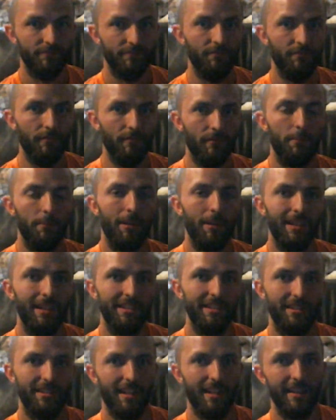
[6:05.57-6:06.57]
places
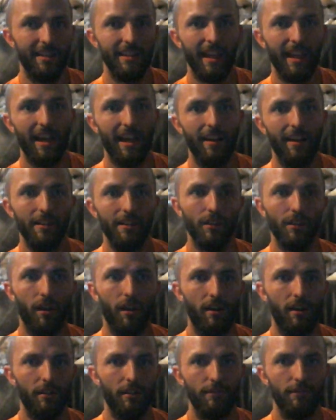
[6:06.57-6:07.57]
like that. A lot
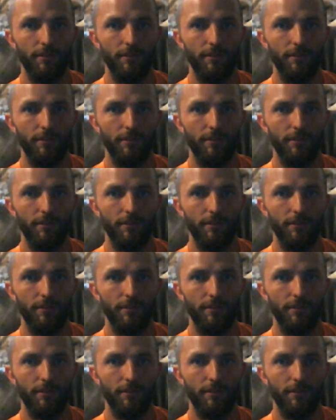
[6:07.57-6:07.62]
of